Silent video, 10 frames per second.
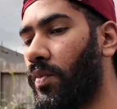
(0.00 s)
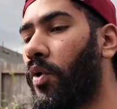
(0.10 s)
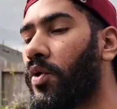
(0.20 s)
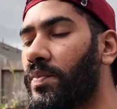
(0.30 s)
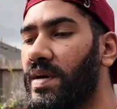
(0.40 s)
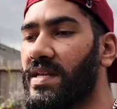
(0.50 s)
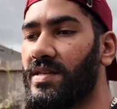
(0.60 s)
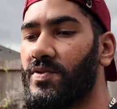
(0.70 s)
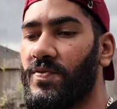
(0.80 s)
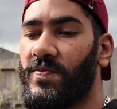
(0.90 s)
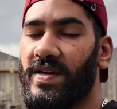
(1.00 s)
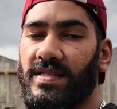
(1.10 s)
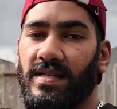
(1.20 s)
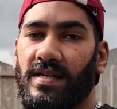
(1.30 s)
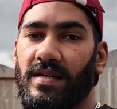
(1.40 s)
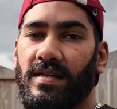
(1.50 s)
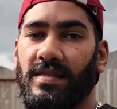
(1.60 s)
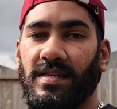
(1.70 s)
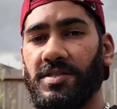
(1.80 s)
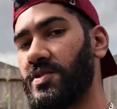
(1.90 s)
more money to fix it
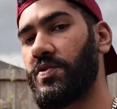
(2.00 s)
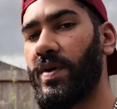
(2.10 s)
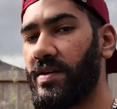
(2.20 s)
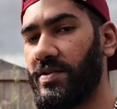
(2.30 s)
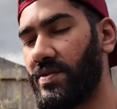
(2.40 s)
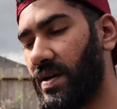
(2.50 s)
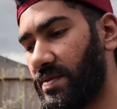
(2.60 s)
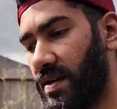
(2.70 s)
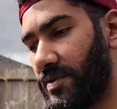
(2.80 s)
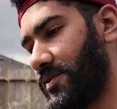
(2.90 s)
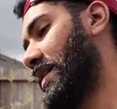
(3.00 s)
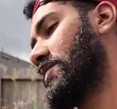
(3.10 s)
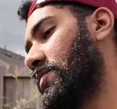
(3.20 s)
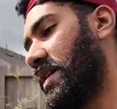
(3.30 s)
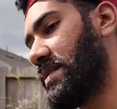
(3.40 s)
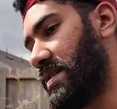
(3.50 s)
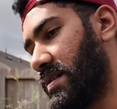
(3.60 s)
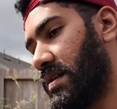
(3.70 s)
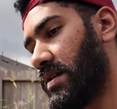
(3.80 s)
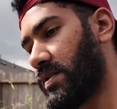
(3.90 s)
than just to buy a new laptop. So that's what I
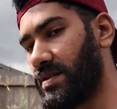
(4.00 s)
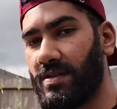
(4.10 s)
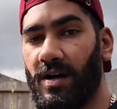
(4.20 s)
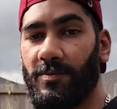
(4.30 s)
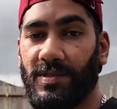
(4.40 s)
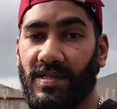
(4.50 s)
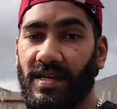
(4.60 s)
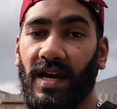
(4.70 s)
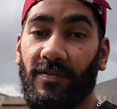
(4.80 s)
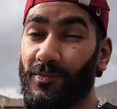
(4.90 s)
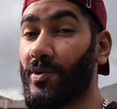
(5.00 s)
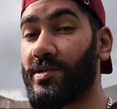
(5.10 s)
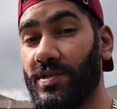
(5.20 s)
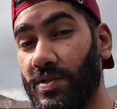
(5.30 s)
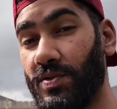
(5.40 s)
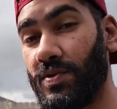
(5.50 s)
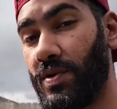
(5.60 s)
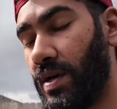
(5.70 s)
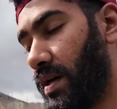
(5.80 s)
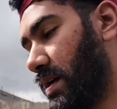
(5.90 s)
did, because obviously I have work to do.
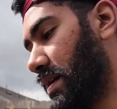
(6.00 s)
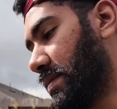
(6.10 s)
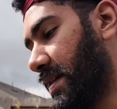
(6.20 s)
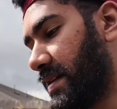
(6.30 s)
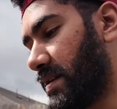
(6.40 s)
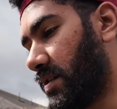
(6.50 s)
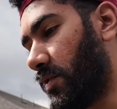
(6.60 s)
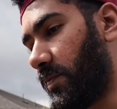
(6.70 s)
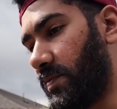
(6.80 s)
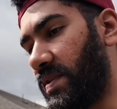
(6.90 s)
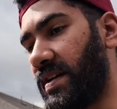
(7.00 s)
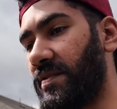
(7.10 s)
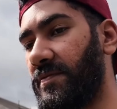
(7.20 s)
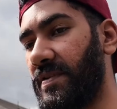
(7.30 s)
Later, hopefully I can